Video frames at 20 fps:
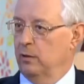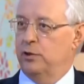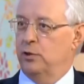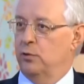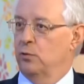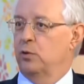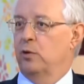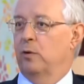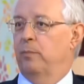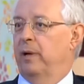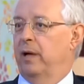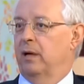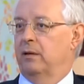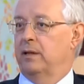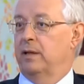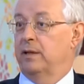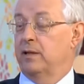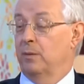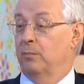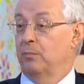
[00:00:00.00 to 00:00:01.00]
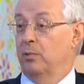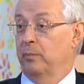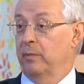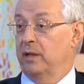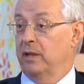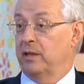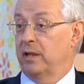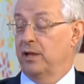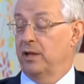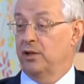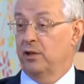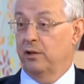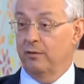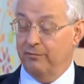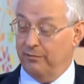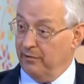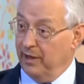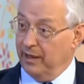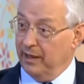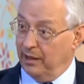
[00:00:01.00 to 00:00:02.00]
he'll talk about is implementation,
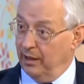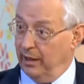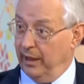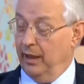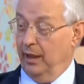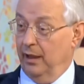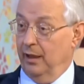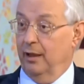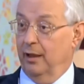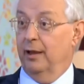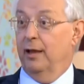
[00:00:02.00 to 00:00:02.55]
and frankly,